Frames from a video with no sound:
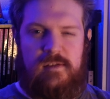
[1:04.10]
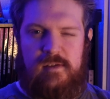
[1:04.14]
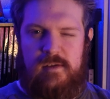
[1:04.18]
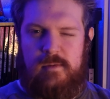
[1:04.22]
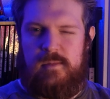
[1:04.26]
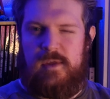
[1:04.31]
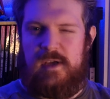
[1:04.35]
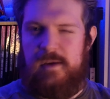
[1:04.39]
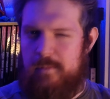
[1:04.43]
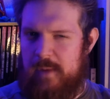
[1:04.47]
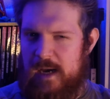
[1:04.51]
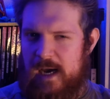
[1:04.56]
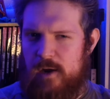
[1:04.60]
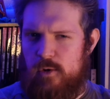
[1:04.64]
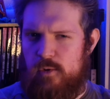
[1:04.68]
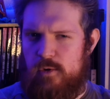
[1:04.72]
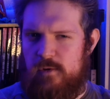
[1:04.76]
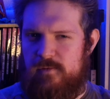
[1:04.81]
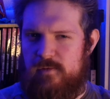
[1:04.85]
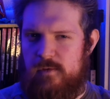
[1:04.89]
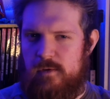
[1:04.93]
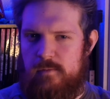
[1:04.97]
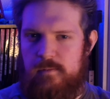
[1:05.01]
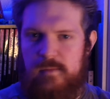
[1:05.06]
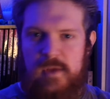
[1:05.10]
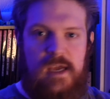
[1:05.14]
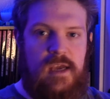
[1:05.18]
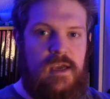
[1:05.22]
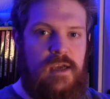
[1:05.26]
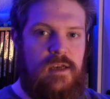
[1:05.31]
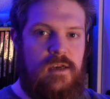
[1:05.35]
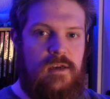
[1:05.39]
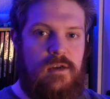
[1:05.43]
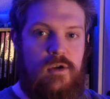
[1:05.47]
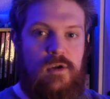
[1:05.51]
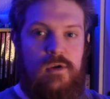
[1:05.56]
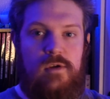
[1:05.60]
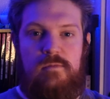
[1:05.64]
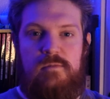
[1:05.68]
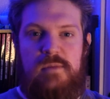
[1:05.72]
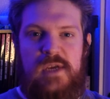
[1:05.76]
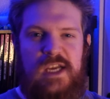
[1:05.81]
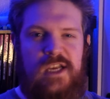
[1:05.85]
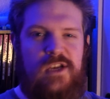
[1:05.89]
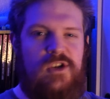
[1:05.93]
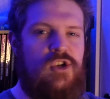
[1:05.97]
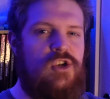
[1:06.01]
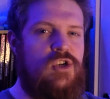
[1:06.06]
something powerful, and could
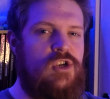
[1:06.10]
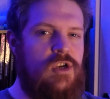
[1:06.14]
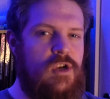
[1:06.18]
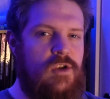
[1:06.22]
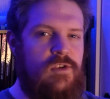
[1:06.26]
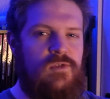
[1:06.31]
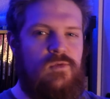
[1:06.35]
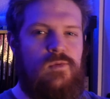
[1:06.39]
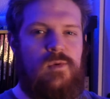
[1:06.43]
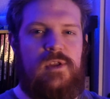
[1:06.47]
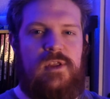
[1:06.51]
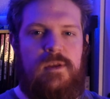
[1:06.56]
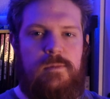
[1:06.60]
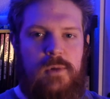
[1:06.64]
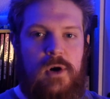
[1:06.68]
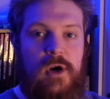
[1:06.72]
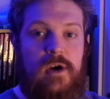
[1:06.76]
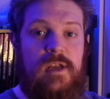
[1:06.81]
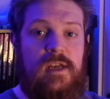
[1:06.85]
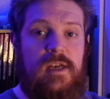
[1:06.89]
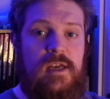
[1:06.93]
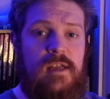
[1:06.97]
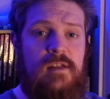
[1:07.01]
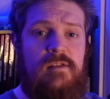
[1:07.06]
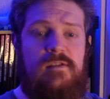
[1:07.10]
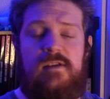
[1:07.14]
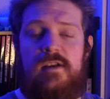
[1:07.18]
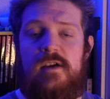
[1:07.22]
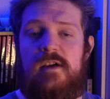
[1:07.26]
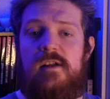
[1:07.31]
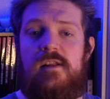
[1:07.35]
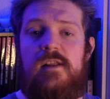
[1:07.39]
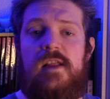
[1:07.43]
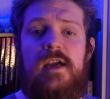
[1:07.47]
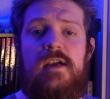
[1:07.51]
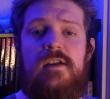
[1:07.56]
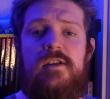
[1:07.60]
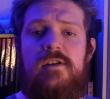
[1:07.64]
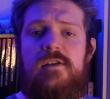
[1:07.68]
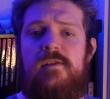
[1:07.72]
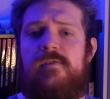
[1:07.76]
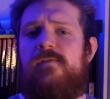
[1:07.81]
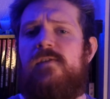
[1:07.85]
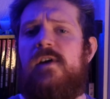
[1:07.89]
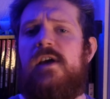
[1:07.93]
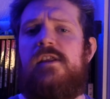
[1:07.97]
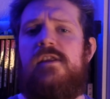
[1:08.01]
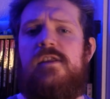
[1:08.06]
be just what the party needs to collect to
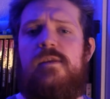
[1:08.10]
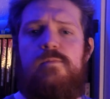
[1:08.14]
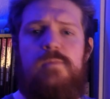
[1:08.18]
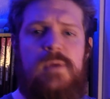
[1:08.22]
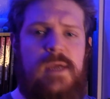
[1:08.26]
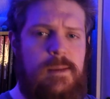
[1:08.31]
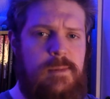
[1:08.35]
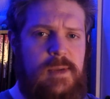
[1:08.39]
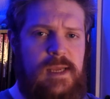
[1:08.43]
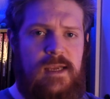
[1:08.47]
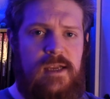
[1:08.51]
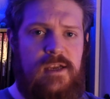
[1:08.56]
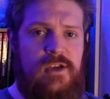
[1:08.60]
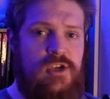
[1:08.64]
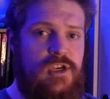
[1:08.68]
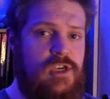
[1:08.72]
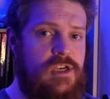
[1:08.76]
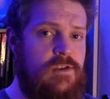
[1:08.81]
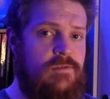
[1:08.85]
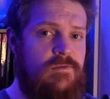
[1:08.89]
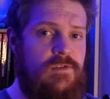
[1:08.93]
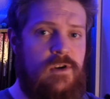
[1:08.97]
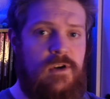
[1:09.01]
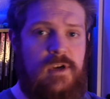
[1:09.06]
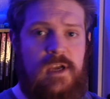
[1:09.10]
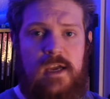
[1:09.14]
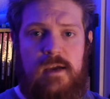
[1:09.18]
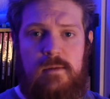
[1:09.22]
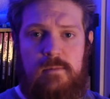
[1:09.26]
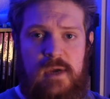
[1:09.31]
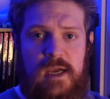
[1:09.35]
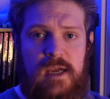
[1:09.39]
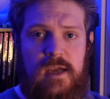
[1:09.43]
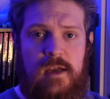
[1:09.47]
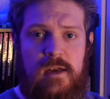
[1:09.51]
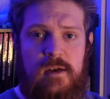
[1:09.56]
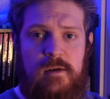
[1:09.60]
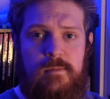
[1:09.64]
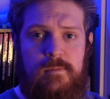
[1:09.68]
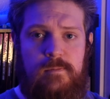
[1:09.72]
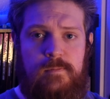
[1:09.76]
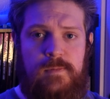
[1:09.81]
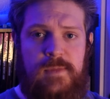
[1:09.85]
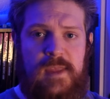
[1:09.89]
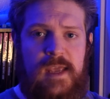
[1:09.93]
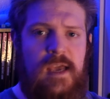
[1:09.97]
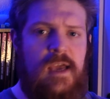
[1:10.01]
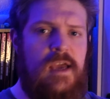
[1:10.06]
fight the BBEG of your campaign.
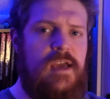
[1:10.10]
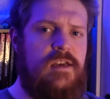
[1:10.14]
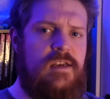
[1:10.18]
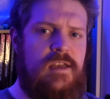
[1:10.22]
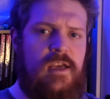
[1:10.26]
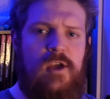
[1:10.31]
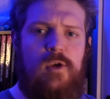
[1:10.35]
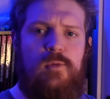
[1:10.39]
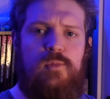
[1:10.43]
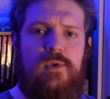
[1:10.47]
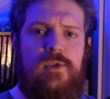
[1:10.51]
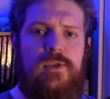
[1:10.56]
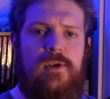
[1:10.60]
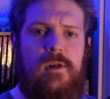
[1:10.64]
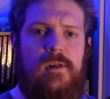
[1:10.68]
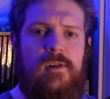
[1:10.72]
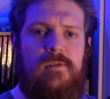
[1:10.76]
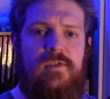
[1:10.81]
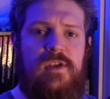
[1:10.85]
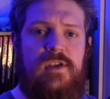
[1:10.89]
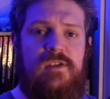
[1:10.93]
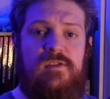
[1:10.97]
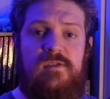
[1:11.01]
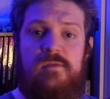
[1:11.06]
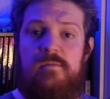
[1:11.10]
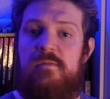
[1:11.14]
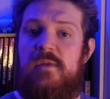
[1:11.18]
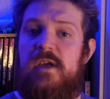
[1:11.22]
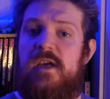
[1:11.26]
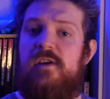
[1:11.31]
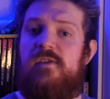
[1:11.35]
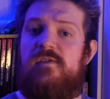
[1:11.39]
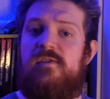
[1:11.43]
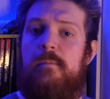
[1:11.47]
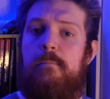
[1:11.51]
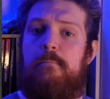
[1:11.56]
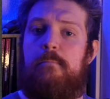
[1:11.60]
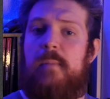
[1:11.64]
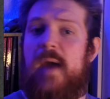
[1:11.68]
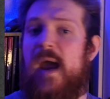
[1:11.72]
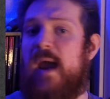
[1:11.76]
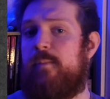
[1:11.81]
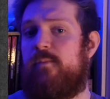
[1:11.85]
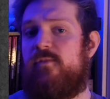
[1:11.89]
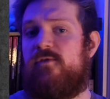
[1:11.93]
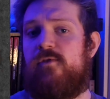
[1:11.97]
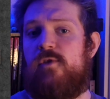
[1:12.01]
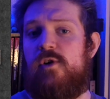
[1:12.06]
To help with all of this, here's a
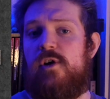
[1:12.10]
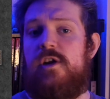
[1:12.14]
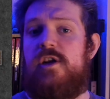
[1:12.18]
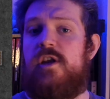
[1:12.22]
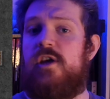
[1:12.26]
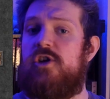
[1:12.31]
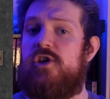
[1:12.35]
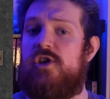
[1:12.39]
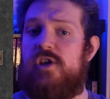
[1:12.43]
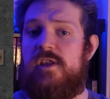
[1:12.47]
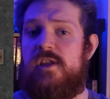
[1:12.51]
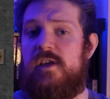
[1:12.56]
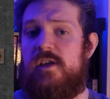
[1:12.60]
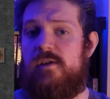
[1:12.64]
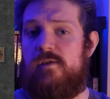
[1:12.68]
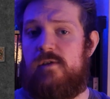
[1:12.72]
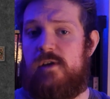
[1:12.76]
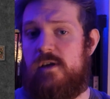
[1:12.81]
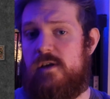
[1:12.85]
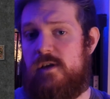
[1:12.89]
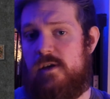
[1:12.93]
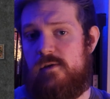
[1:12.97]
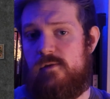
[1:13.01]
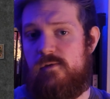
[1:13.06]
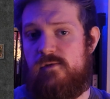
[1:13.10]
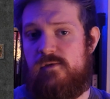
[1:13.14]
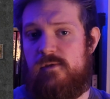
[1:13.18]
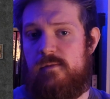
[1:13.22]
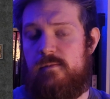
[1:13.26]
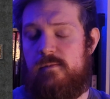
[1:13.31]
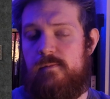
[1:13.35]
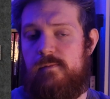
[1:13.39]
map for a dungeon that you can use.